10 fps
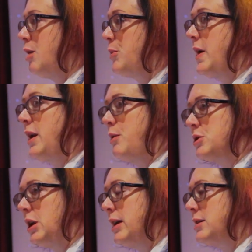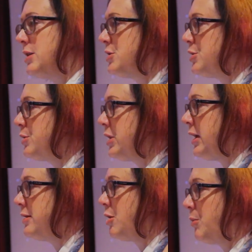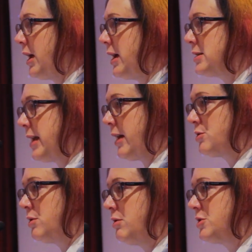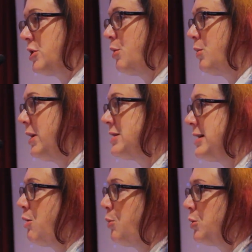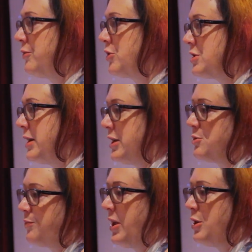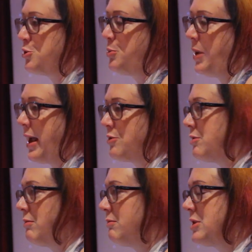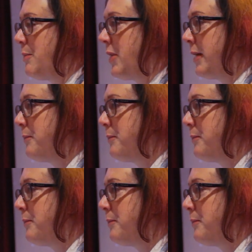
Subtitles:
But then I was elected to the AAS Council, so it's now a board of trustees. It used to be a council, same thing.